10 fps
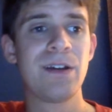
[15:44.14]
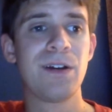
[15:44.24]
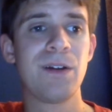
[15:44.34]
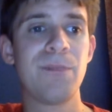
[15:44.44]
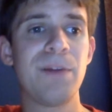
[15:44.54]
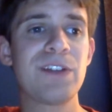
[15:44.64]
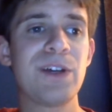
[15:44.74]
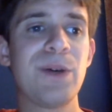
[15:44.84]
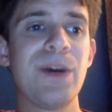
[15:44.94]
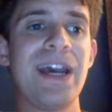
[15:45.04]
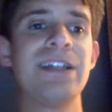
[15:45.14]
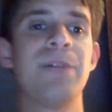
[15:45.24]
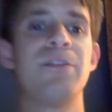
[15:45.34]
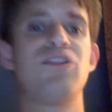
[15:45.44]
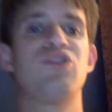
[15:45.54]
Humberto ended
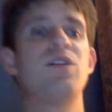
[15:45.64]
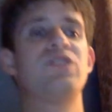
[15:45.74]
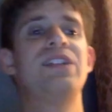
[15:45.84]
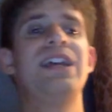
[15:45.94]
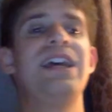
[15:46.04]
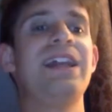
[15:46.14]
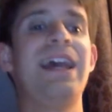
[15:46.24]
up charging in,